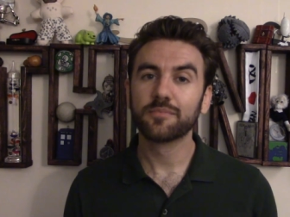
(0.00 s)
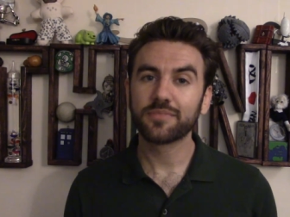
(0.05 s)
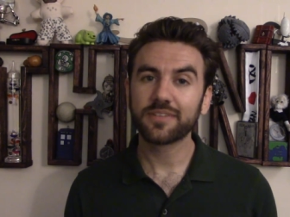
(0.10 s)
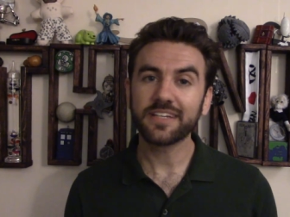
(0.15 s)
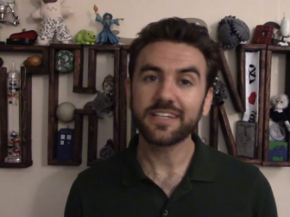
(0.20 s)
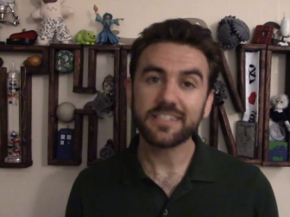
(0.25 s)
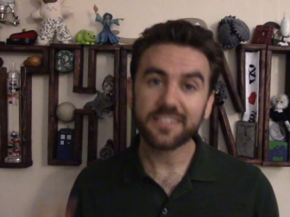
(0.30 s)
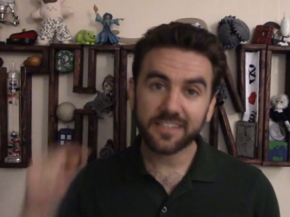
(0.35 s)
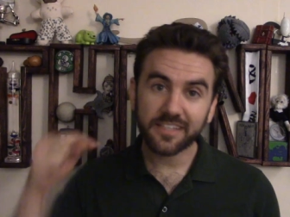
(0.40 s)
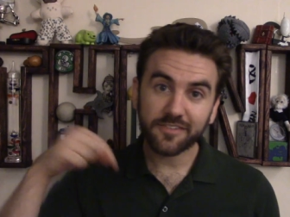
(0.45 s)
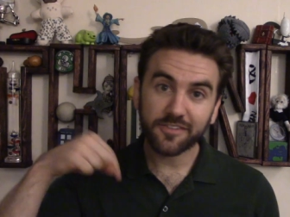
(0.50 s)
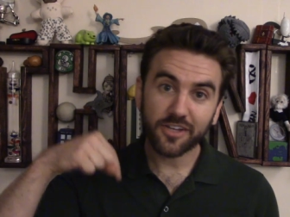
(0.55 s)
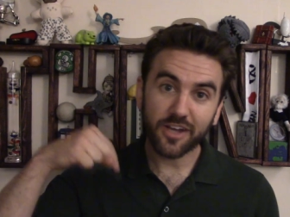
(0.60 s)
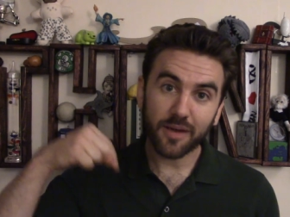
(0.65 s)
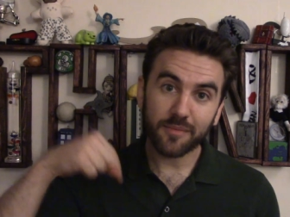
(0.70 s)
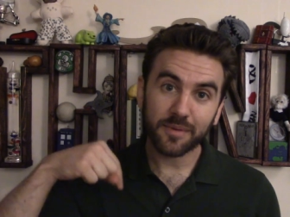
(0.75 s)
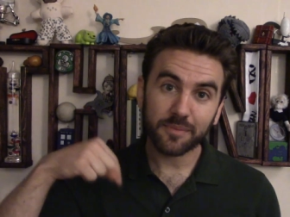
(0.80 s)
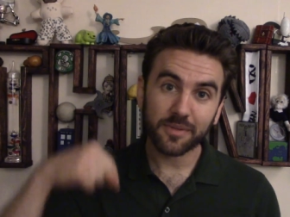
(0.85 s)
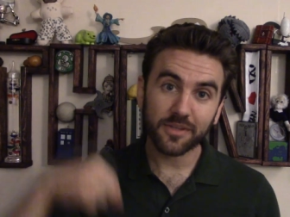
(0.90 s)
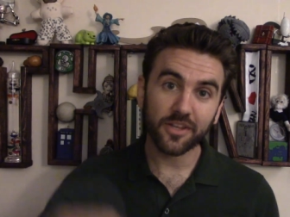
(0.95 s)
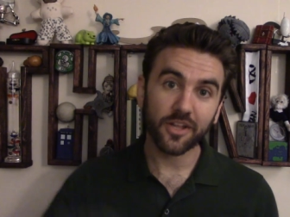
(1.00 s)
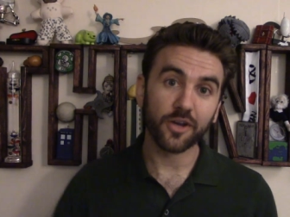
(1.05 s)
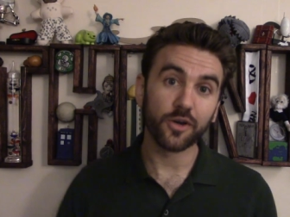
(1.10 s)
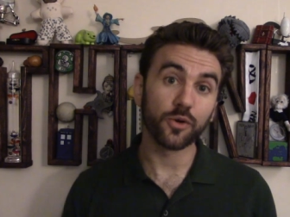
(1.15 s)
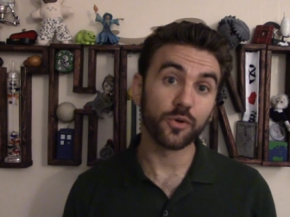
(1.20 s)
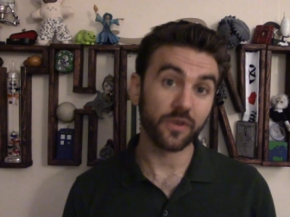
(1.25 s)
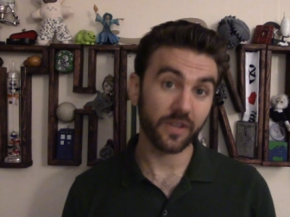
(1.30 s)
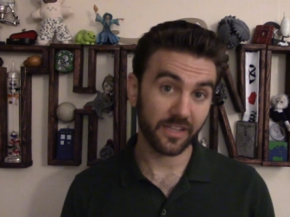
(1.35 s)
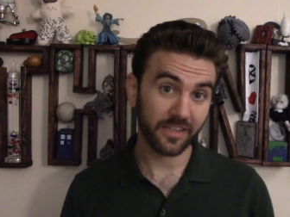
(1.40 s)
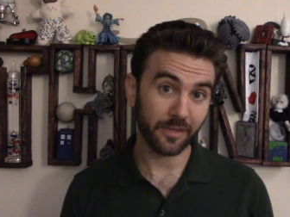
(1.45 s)
Please leave a comment
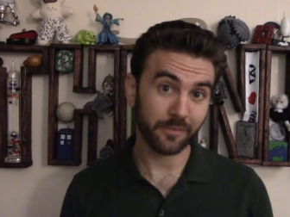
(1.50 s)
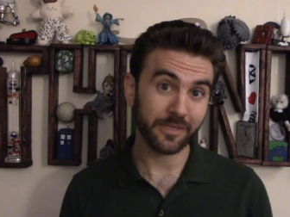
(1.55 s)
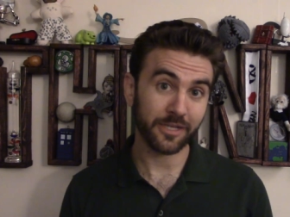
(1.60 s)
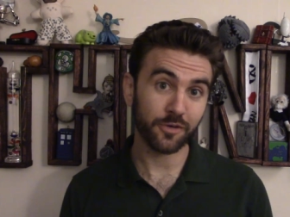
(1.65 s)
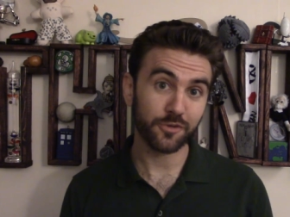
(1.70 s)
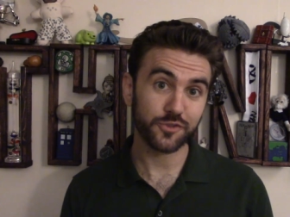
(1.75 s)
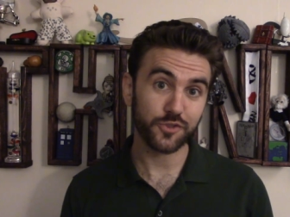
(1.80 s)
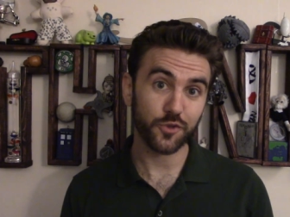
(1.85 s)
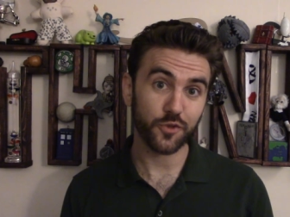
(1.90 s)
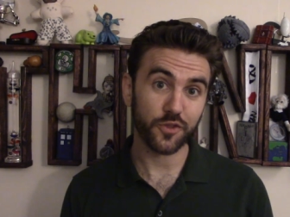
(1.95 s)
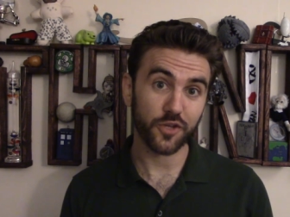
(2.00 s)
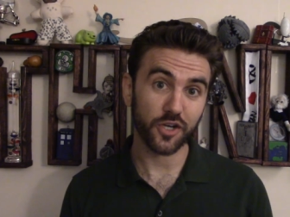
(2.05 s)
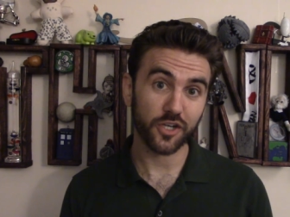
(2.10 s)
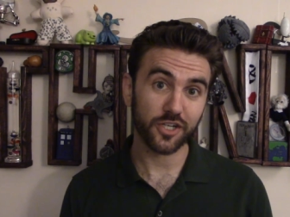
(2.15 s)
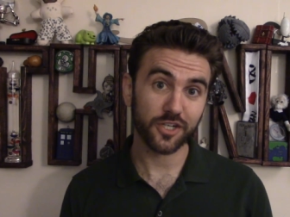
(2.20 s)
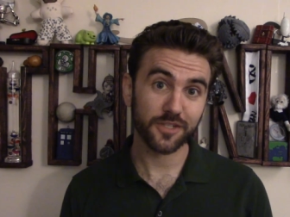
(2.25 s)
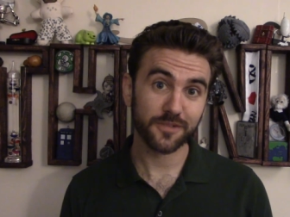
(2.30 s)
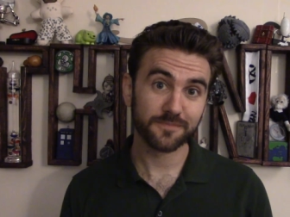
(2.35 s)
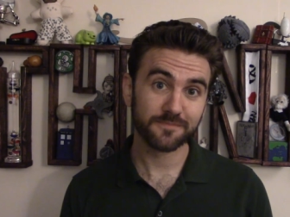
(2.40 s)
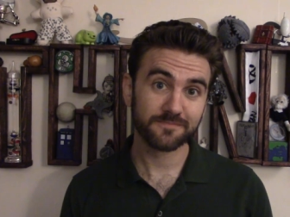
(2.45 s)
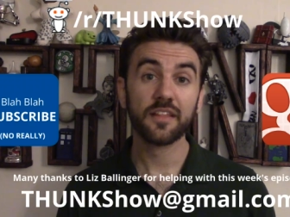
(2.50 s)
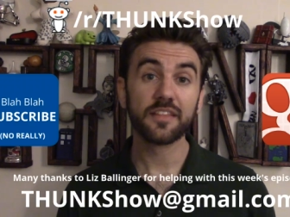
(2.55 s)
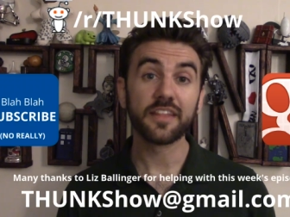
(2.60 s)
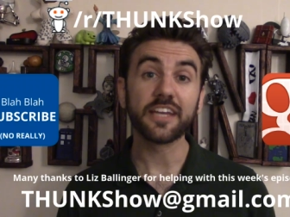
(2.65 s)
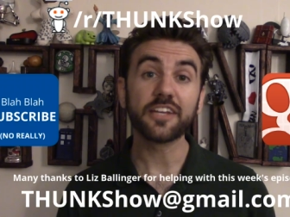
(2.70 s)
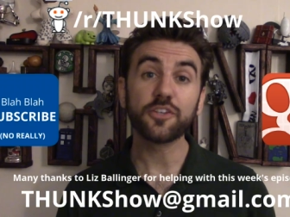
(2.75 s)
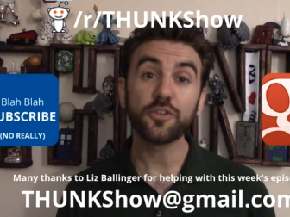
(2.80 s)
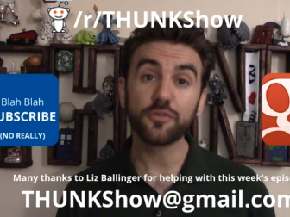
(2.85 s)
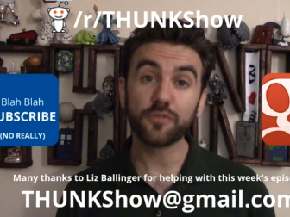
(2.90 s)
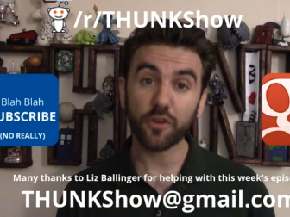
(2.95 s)
below and let me know what you think.
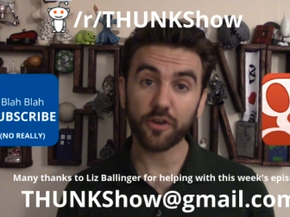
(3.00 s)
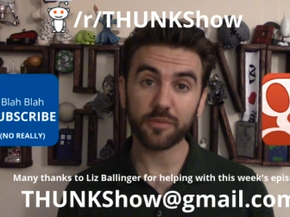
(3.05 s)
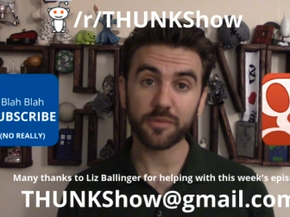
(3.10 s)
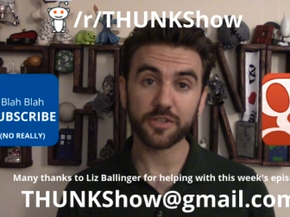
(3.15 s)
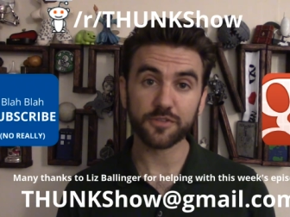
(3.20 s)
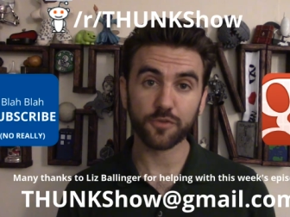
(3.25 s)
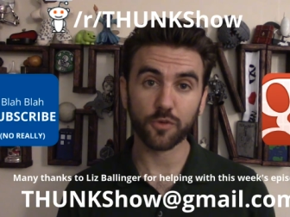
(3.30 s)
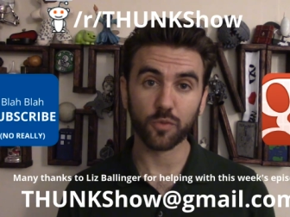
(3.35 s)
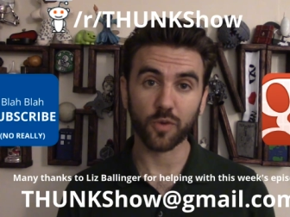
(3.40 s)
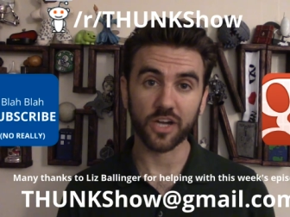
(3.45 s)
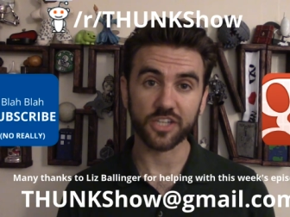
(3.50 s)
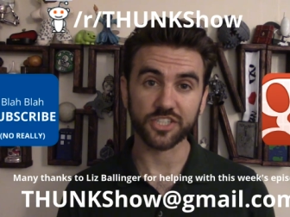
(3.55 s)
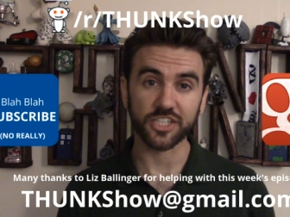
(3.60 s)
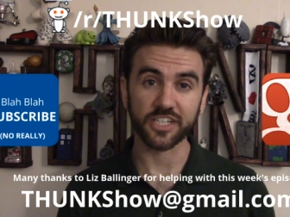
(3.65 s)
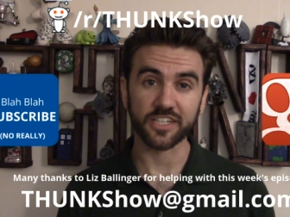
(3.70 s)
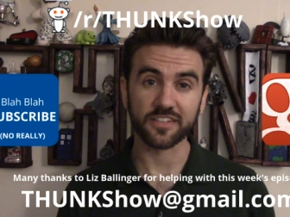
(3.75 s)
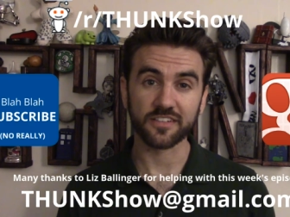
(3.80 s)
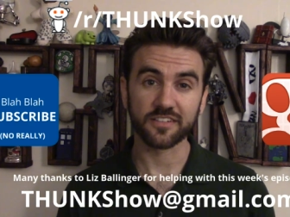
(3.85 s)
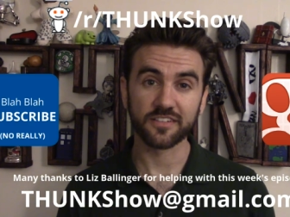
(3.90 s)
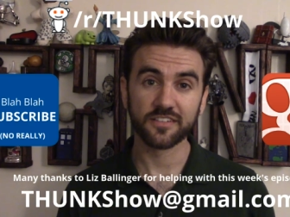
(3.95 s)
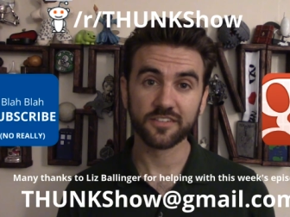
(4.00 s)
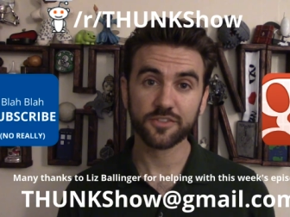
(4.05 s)
Thank you very much for watching.